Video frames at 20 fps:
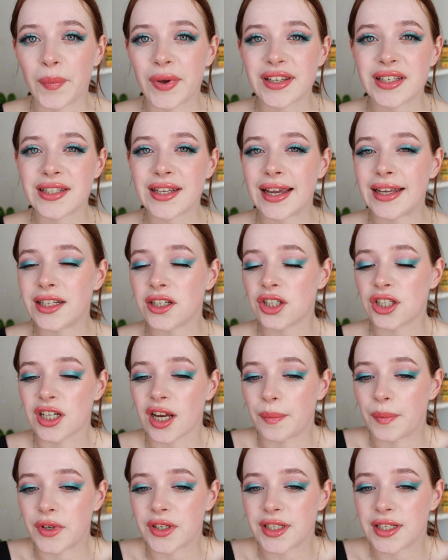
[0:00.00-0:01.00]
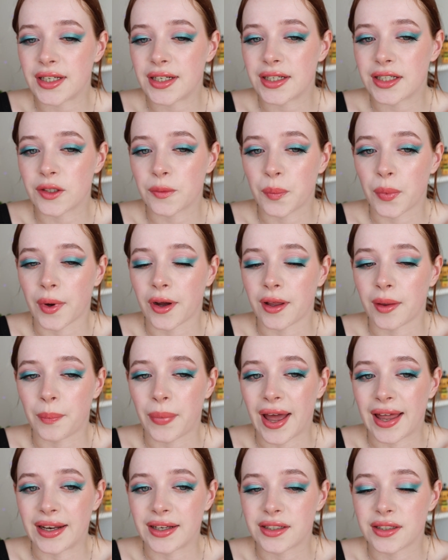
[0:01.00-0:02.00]
must say the shimmers in this
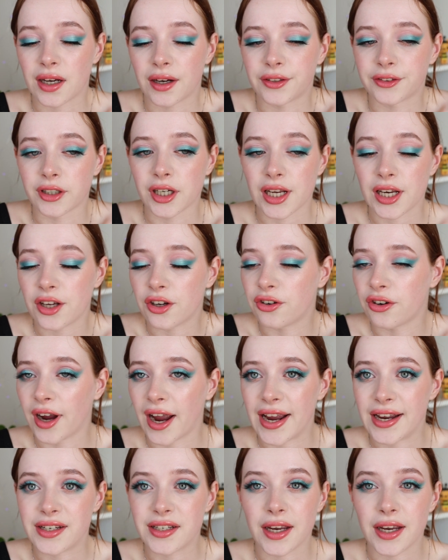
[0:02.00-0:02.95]
palette are really great.